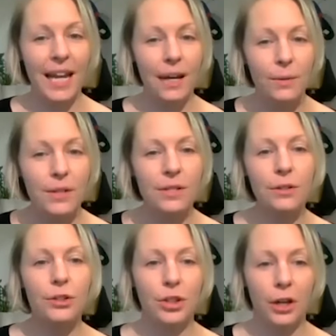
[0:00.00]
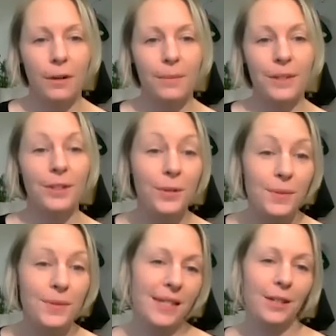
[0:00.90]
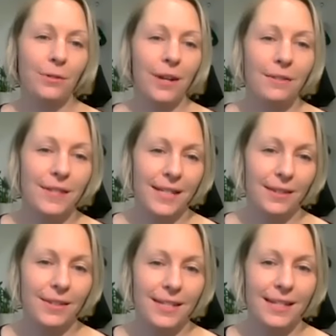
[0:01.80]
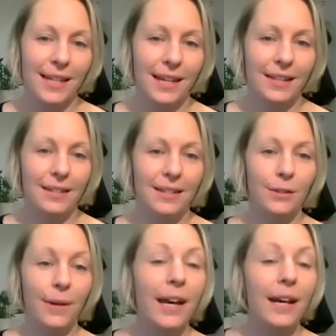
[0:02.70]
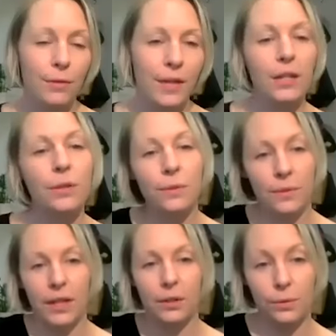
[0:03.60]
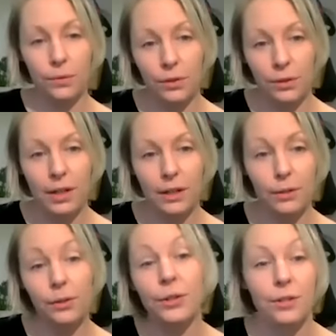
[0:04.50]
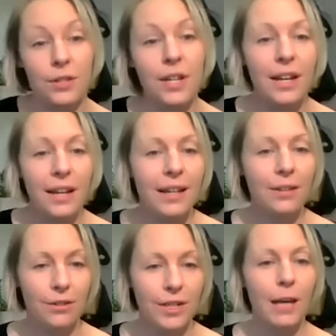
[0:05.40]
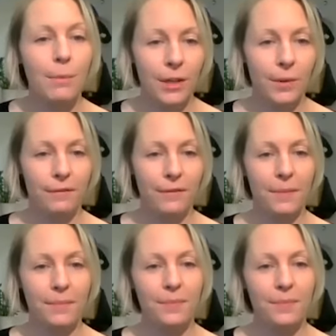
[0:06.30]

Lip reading: And how does your job use the creative skills that you have or that you learned in your time at UFV?